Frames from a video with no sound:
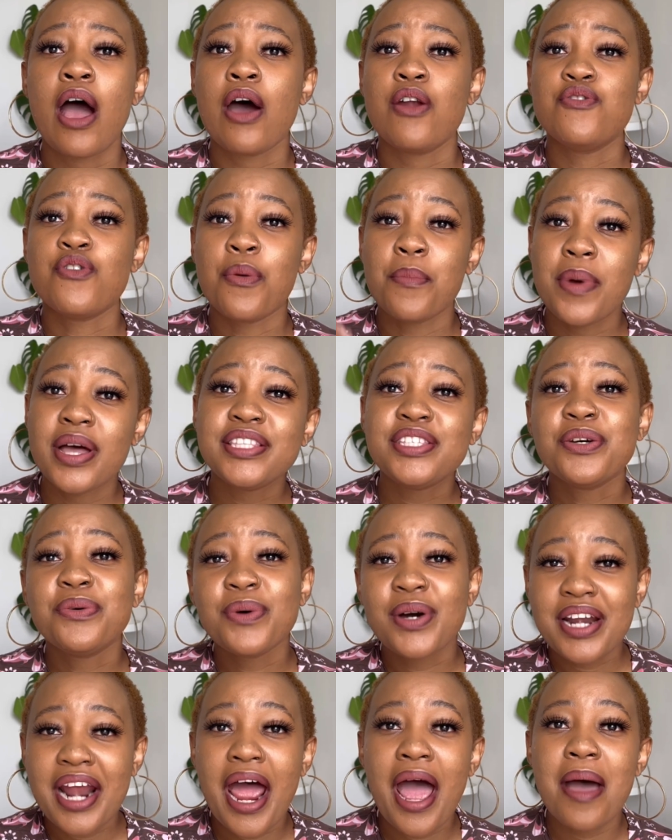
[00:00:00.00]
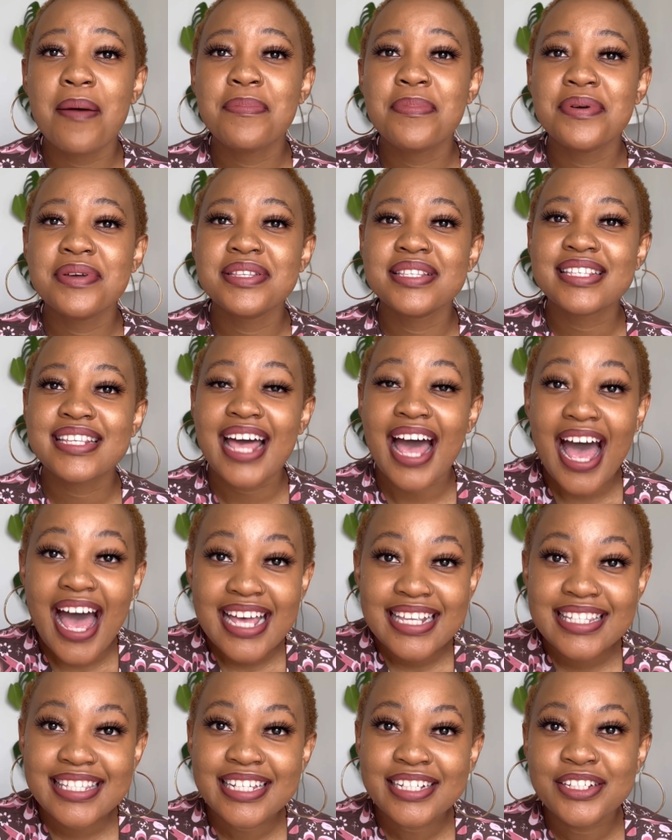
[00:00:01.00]
no matter what happens, I
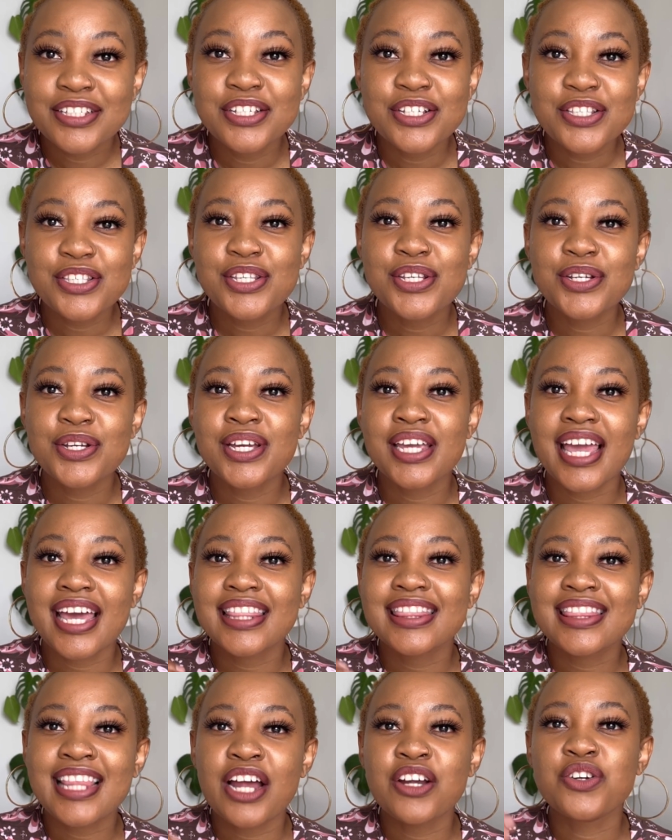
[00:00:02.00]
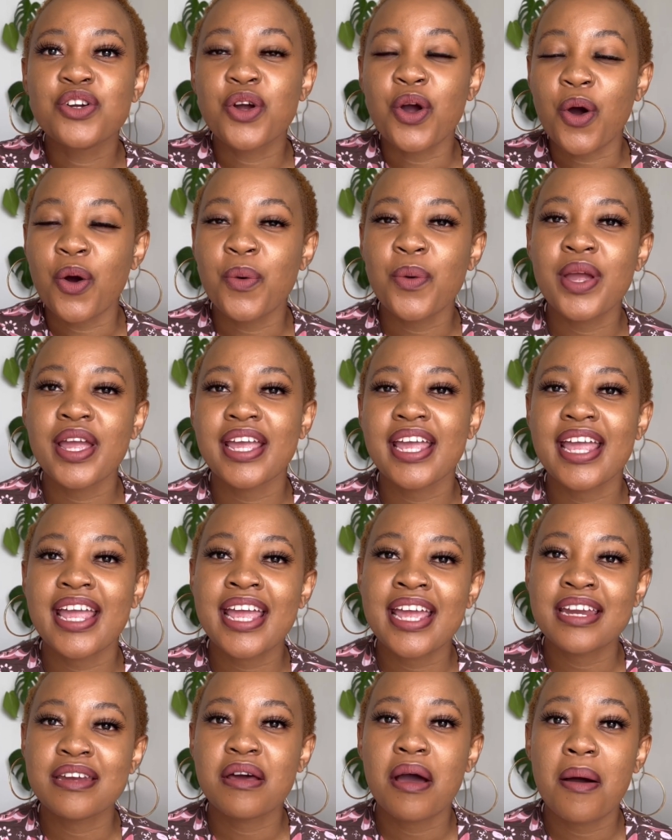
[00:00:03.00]
still need to get that going
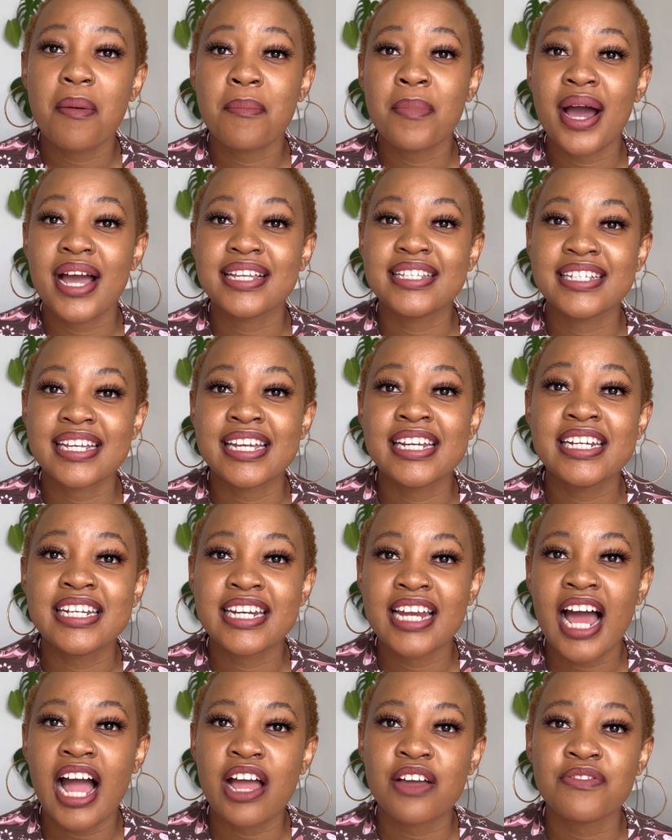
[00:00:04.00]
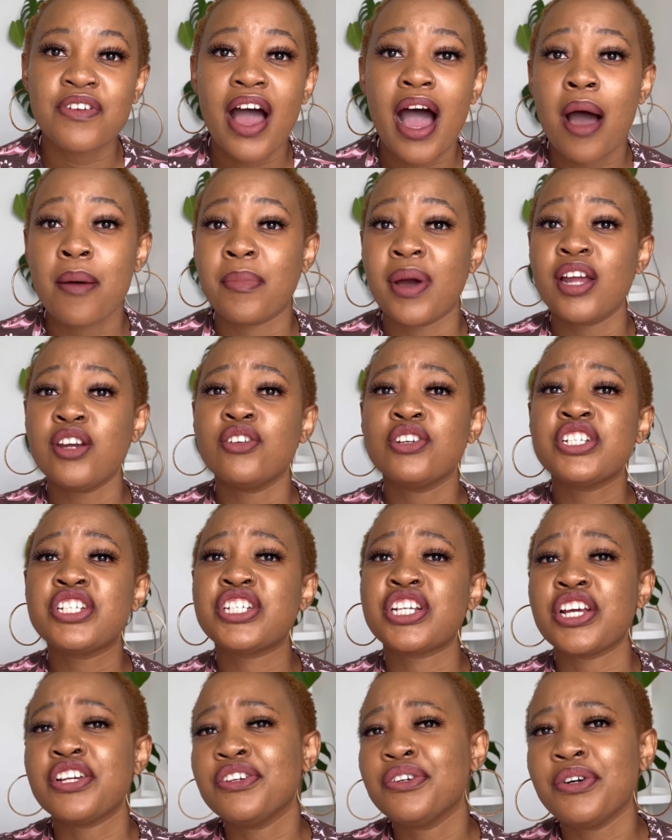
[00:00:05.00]
in my daily life. I might not
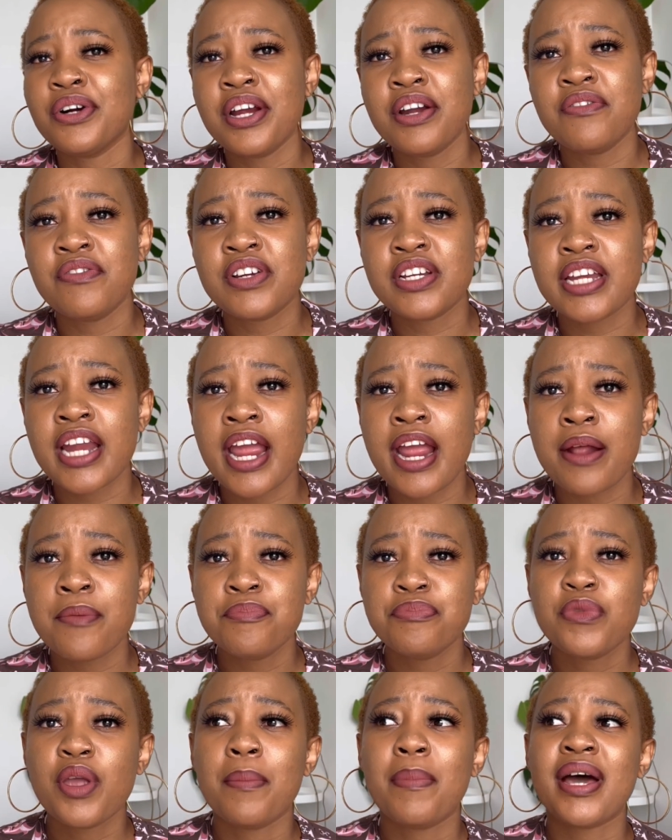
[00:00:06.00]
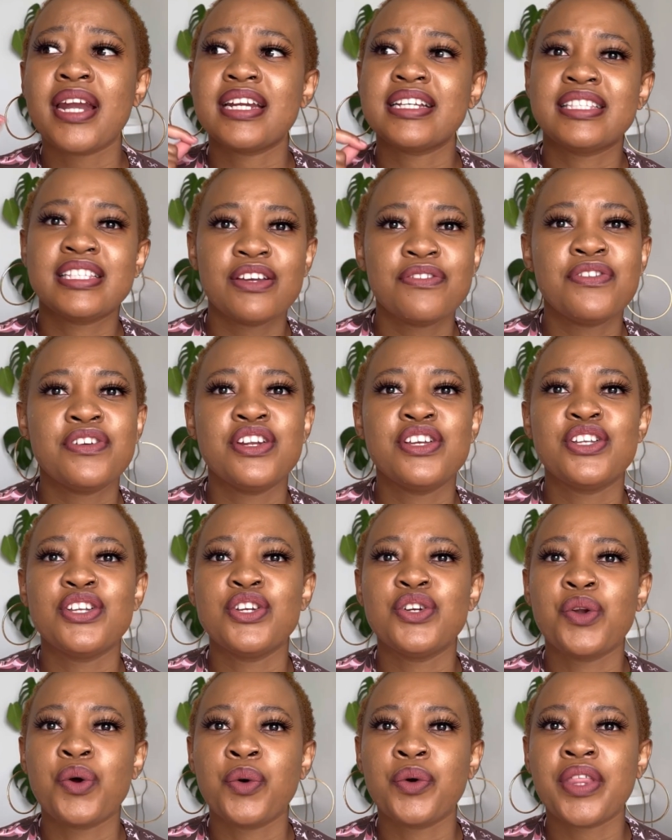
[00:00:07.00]
journal every day, but I definitely
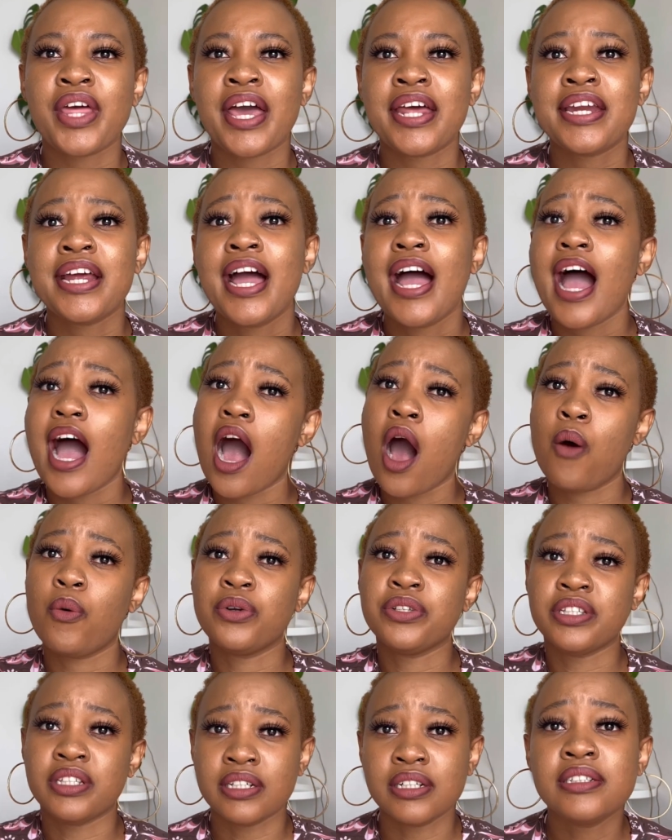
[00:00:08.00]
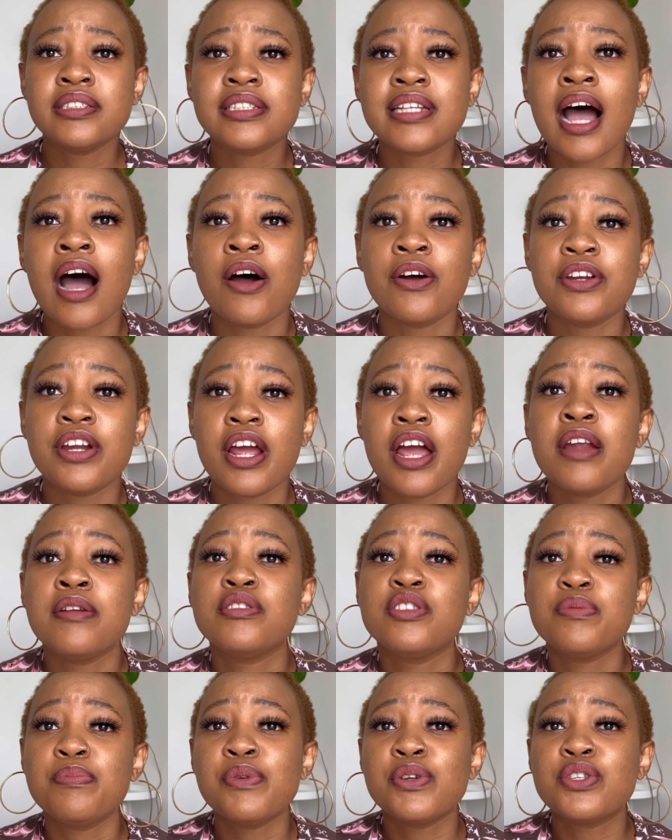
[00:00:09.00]
know that I will kneel down and
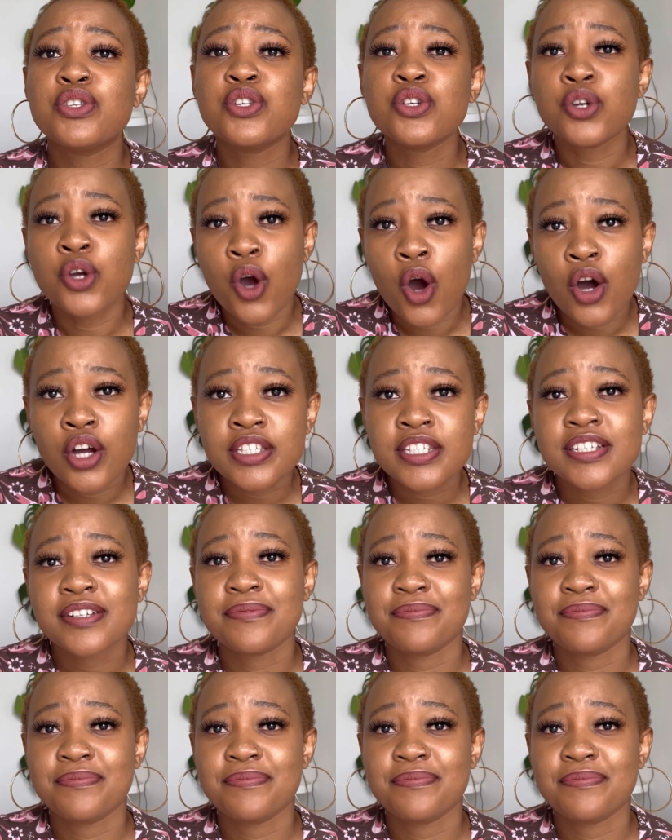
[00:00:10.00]
speak to God